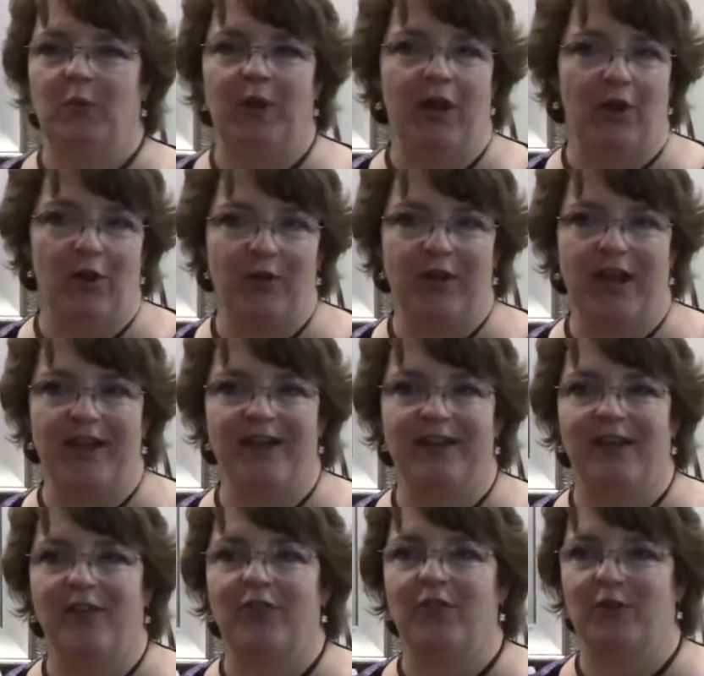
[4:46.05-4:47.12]
We are
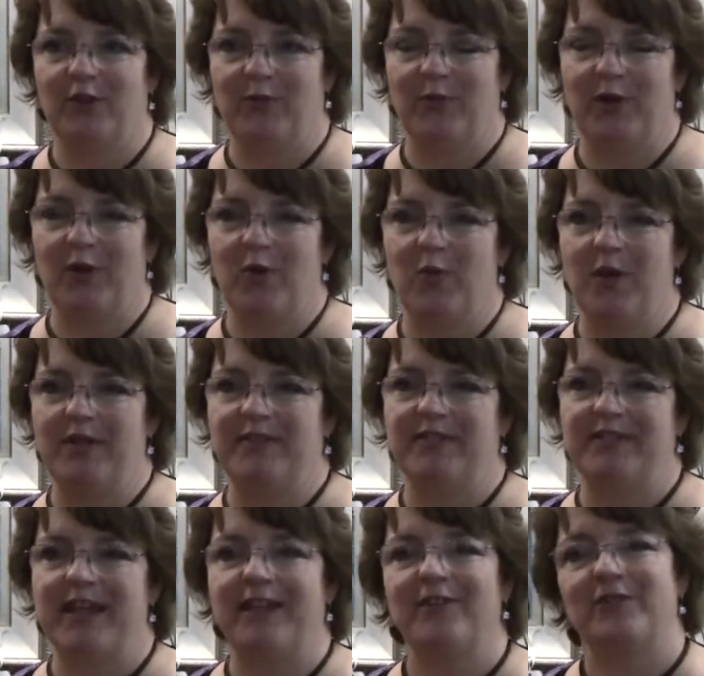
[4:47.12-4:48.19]
located at 3301
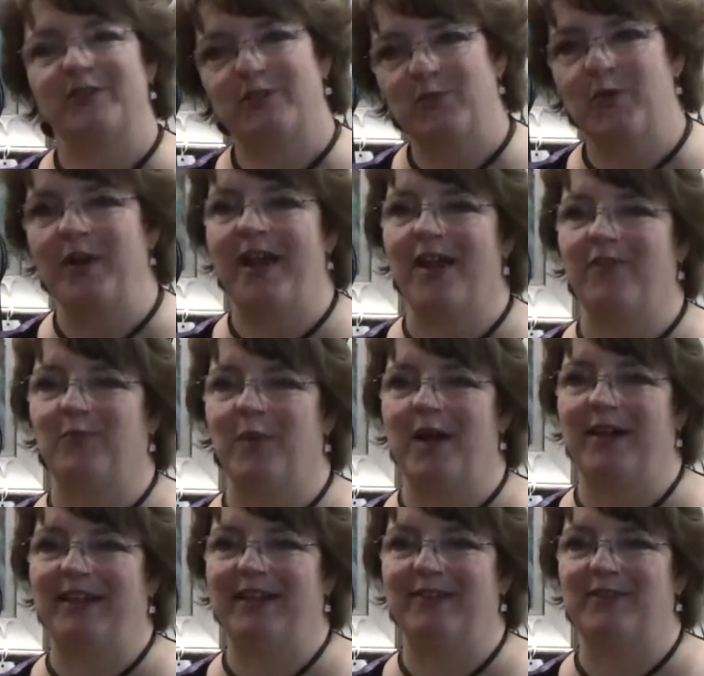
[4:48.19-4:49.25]
Steck, just one half
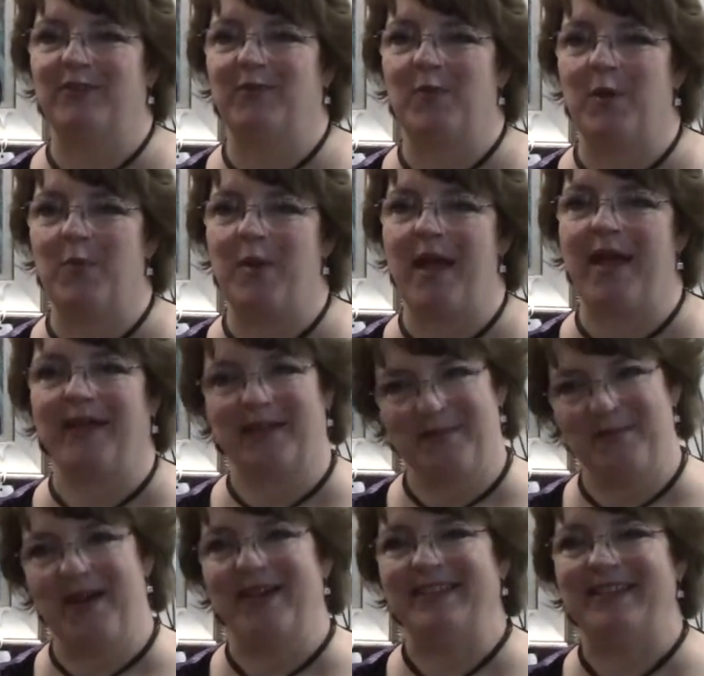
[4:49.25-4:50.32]
block east of Mopac.
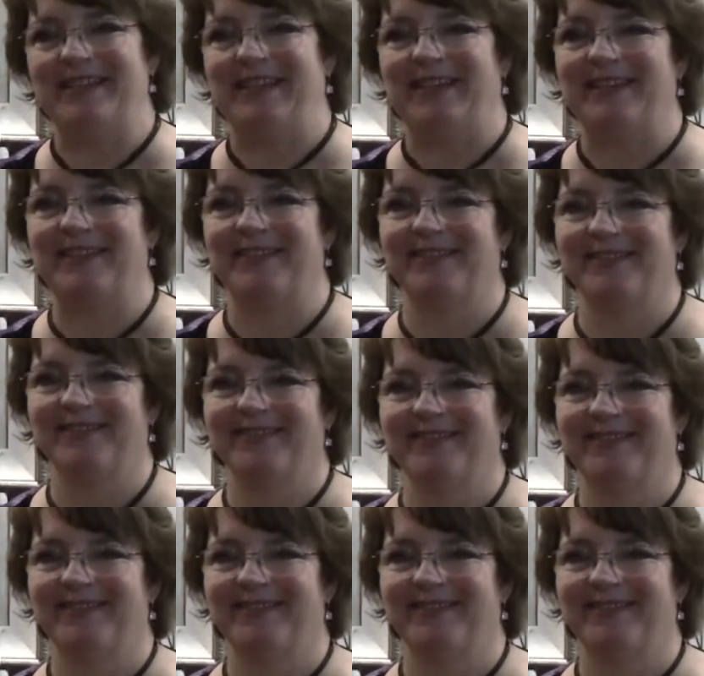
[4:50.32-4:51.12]
Come by and see us.